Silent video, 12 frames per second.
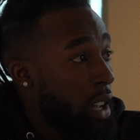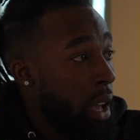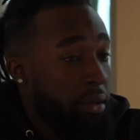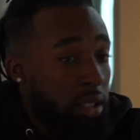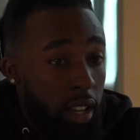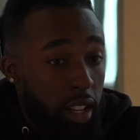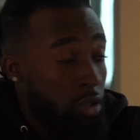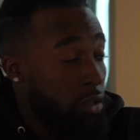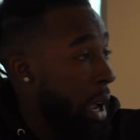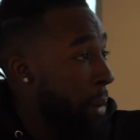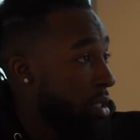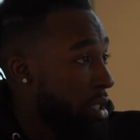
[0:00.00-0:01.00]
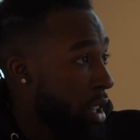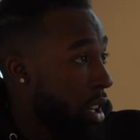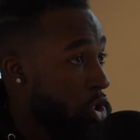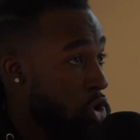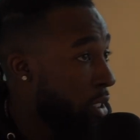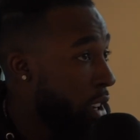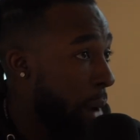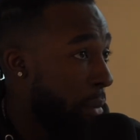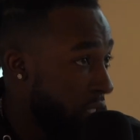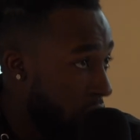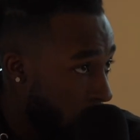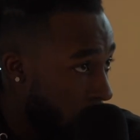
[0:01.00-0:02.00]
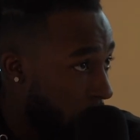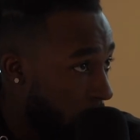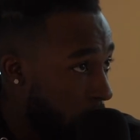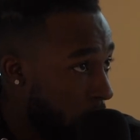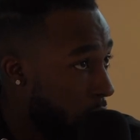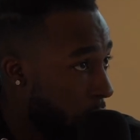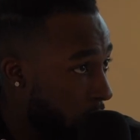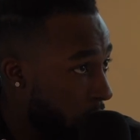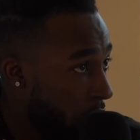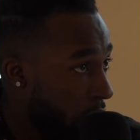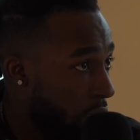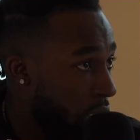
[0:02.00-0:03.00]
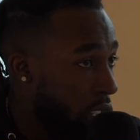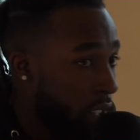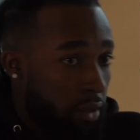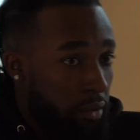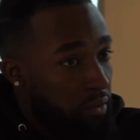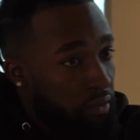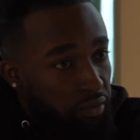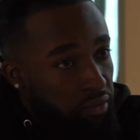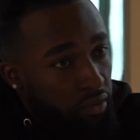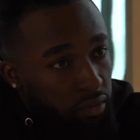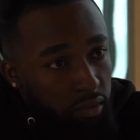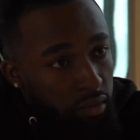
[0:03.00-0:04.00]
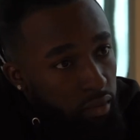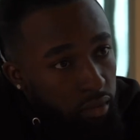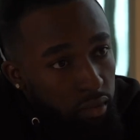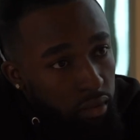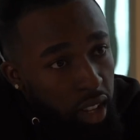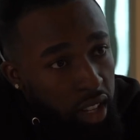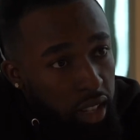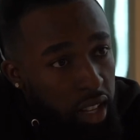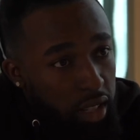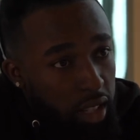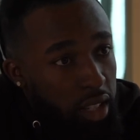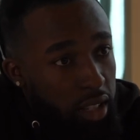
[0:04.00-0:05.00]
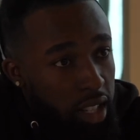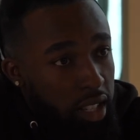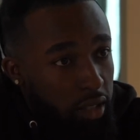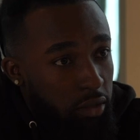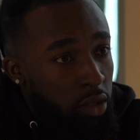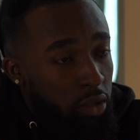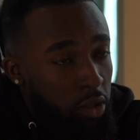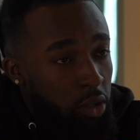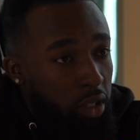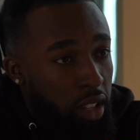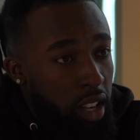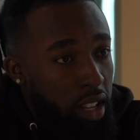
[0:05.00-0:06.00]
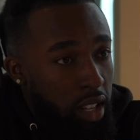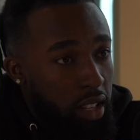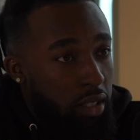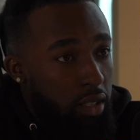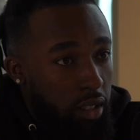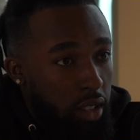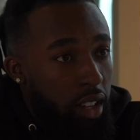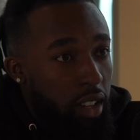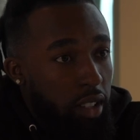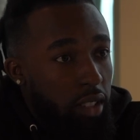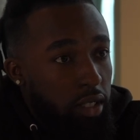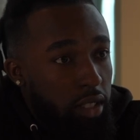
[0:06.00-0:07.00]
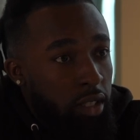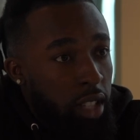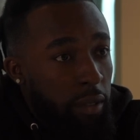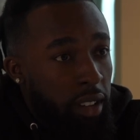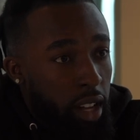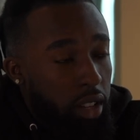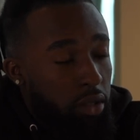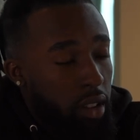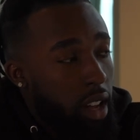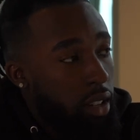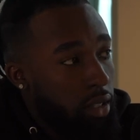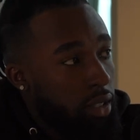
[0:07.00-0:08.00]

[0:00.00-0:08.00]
I accomplished a lot. You accomplished a lot. You've accomplished a lot. You know what I mean? Like it's real key. You definitely got to do that.